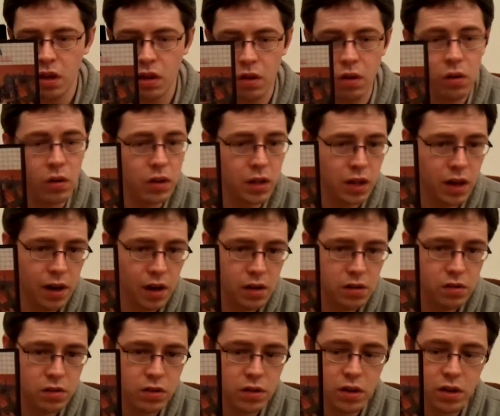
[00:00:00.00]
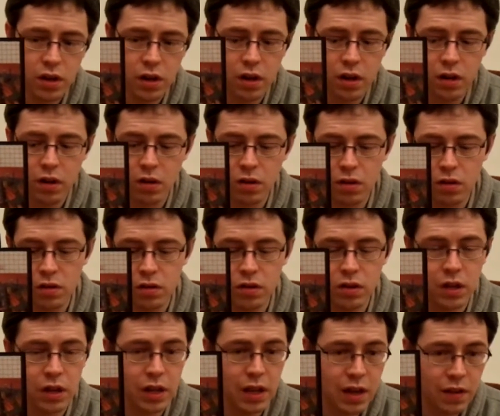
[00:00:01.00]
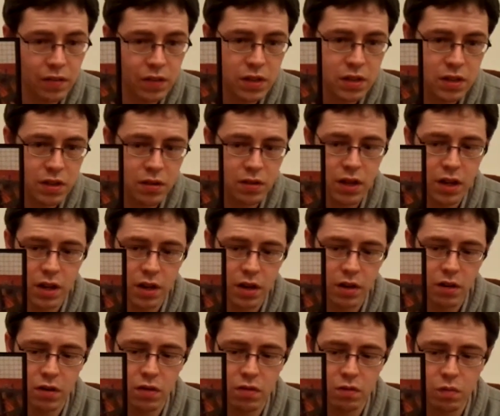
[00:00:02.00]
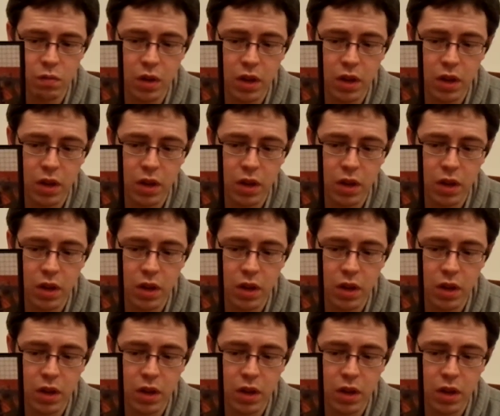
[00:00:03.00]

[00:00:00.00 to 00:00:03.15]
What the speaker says: all the characters are there, the levels are there.